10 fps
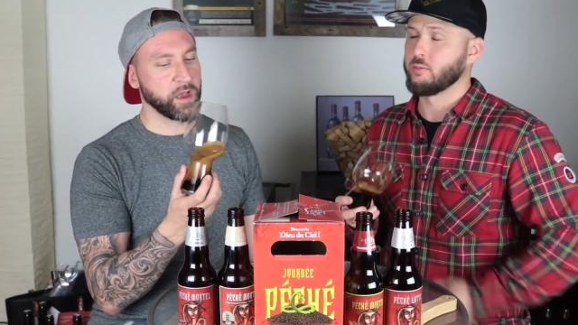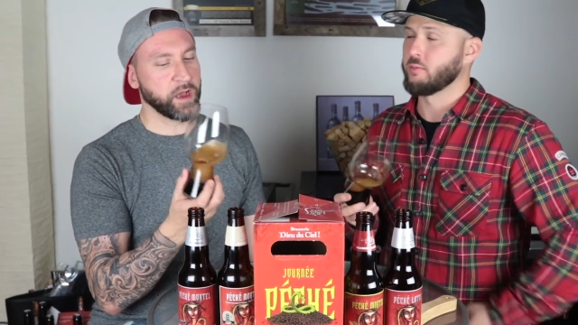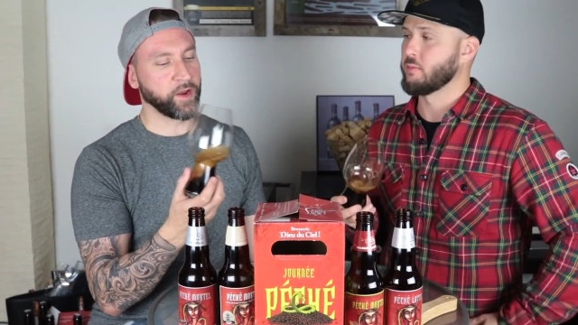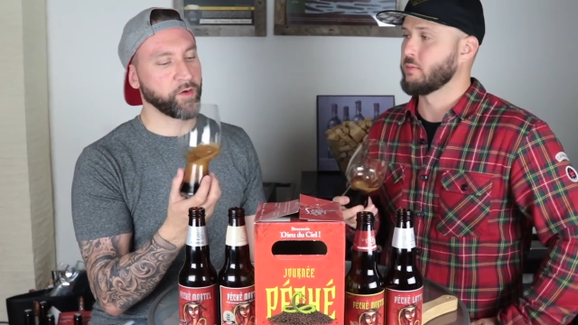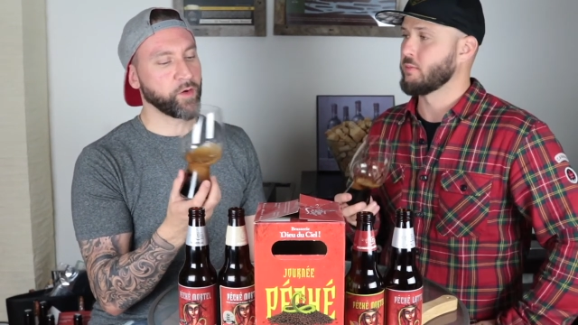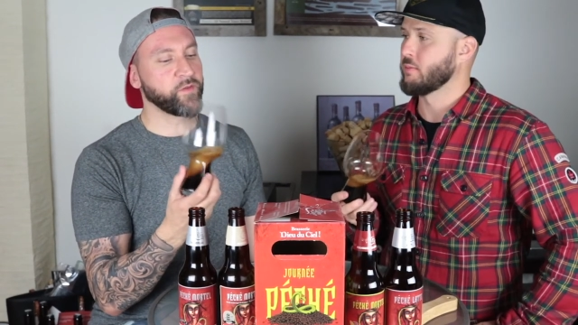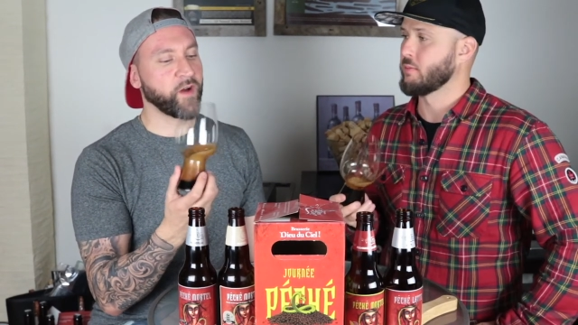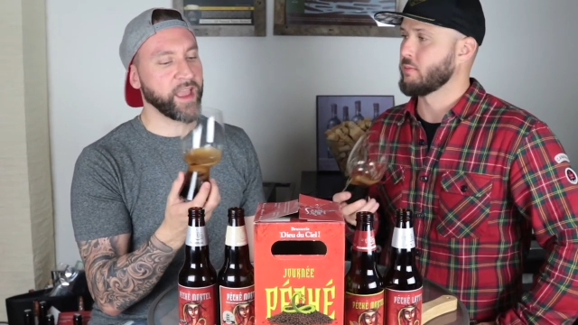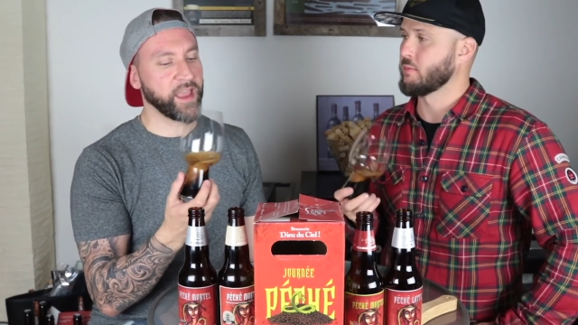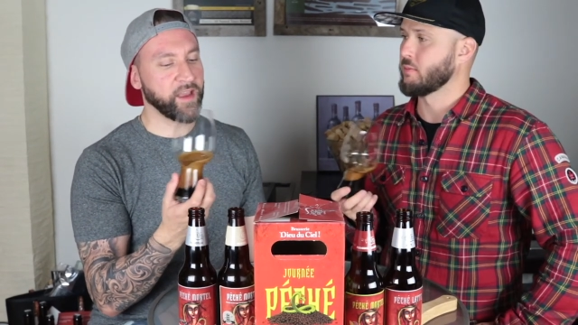Speaker 1: I don't know if
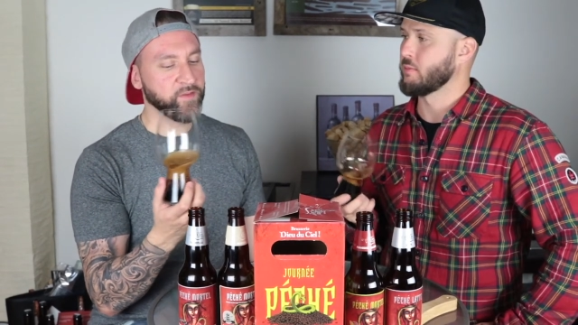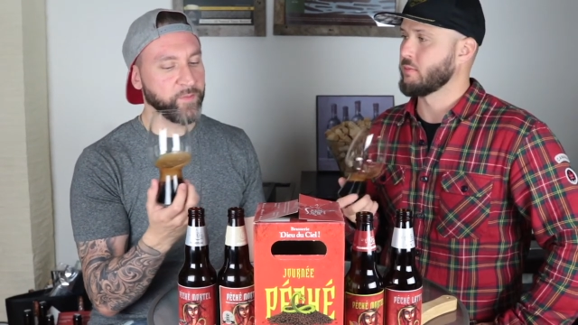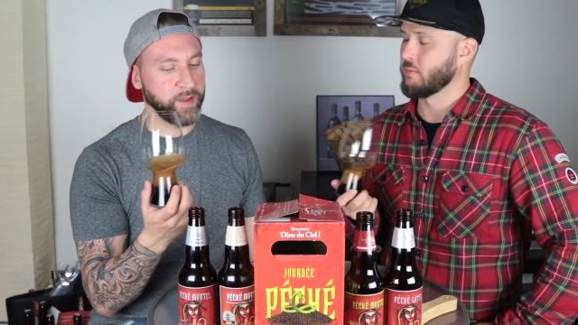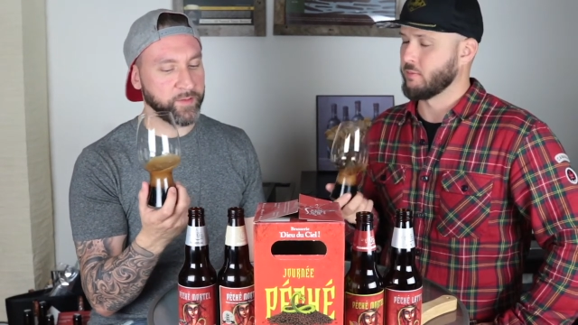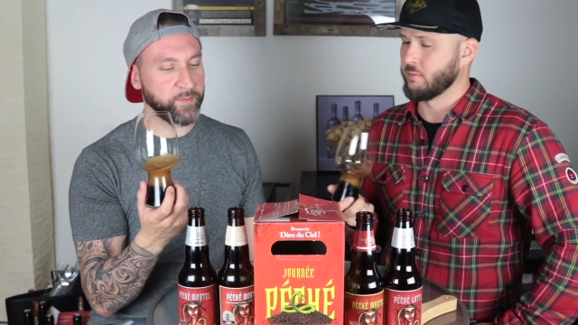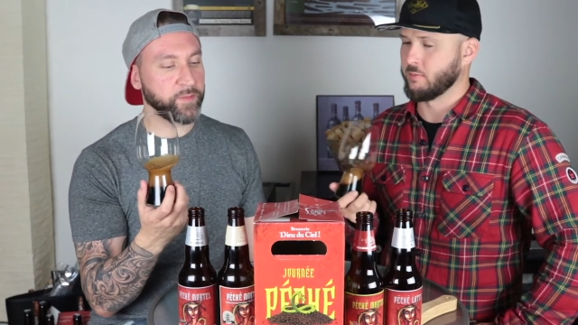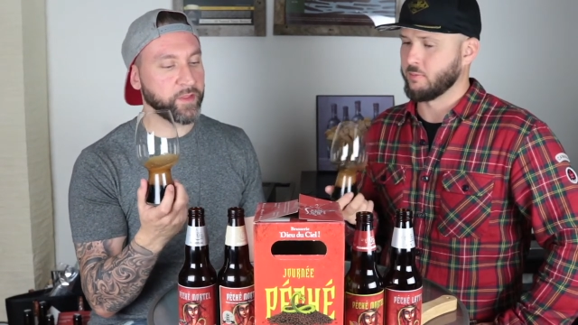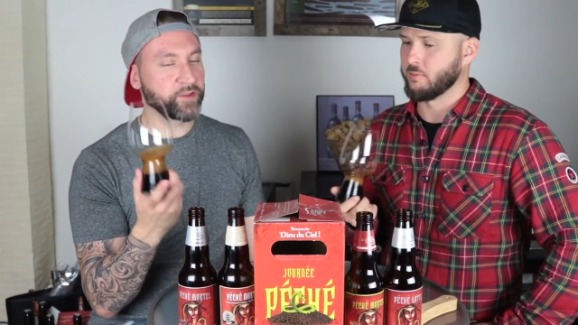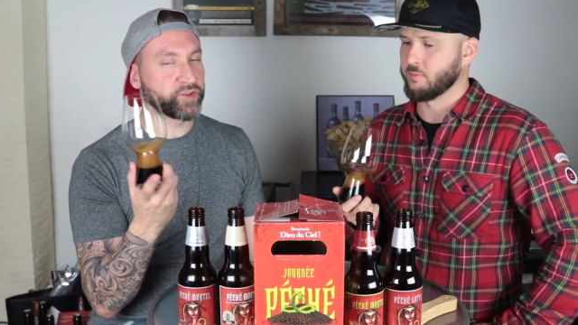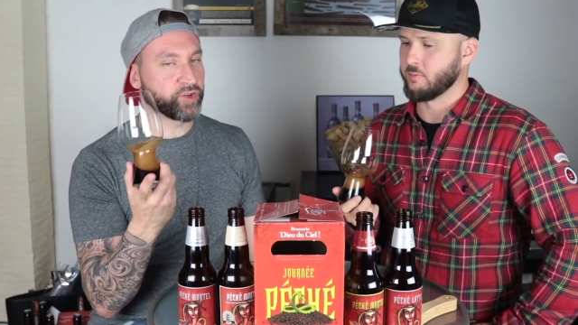I have, but
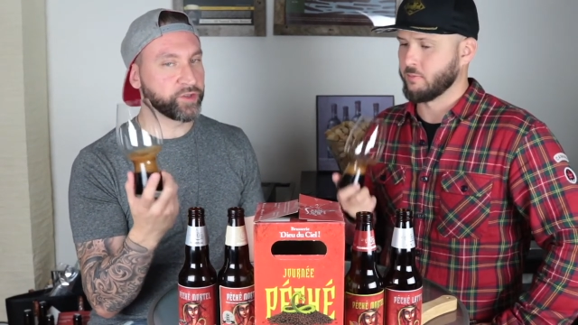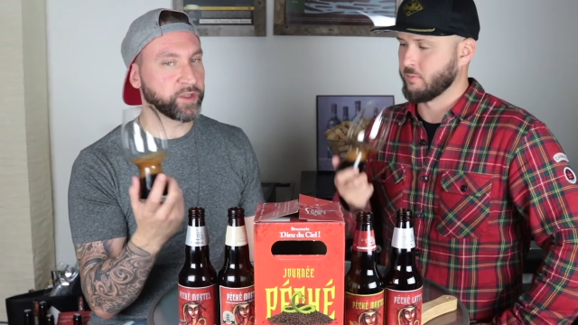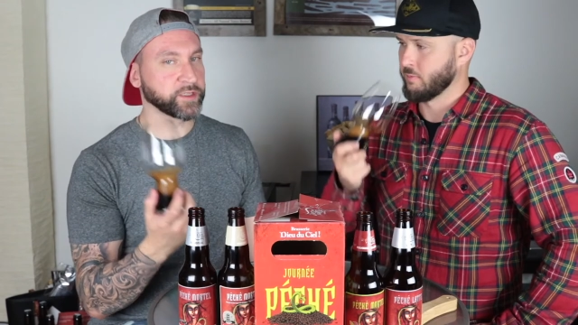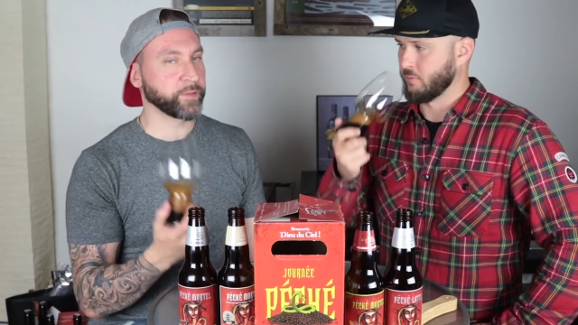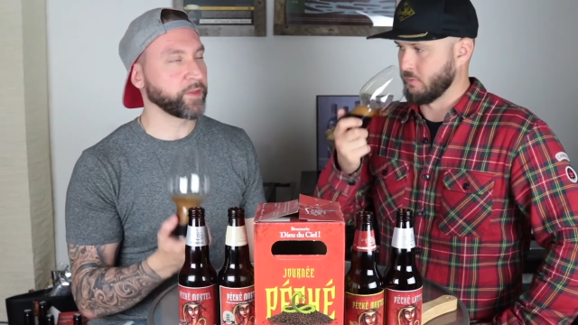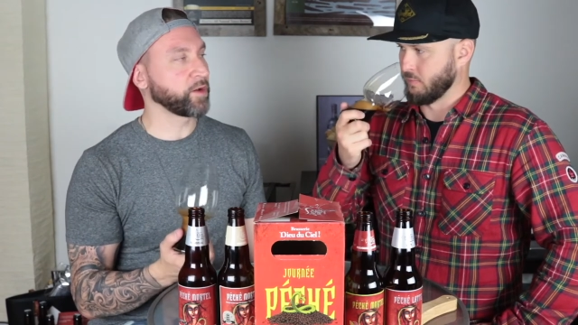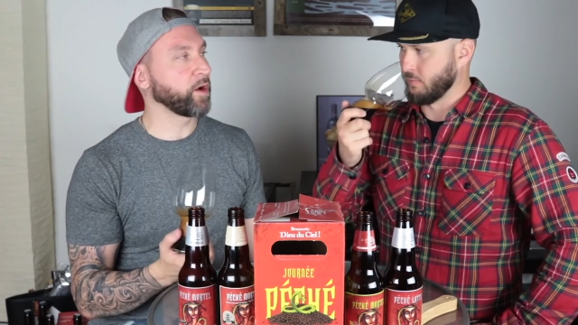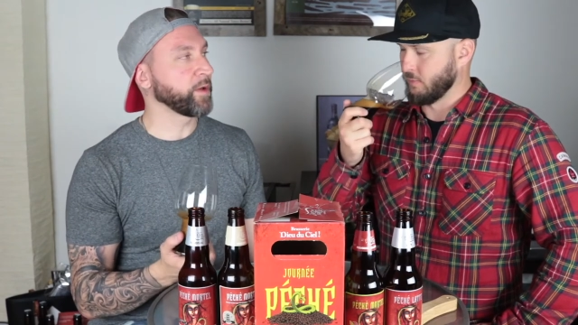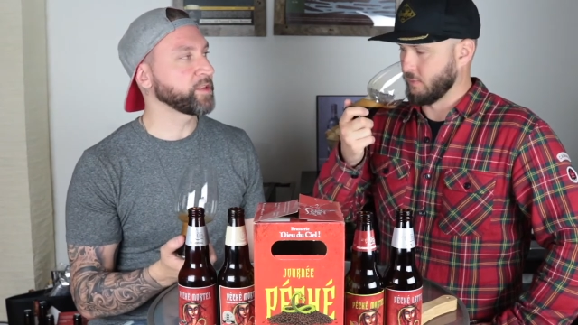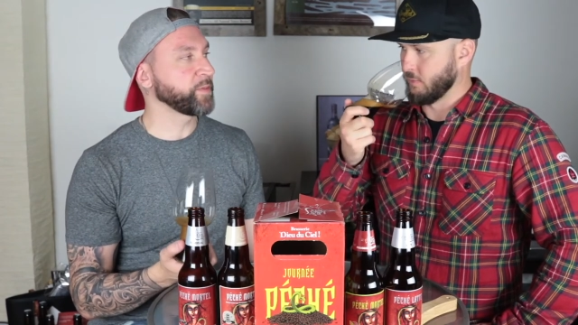due to some of the comments,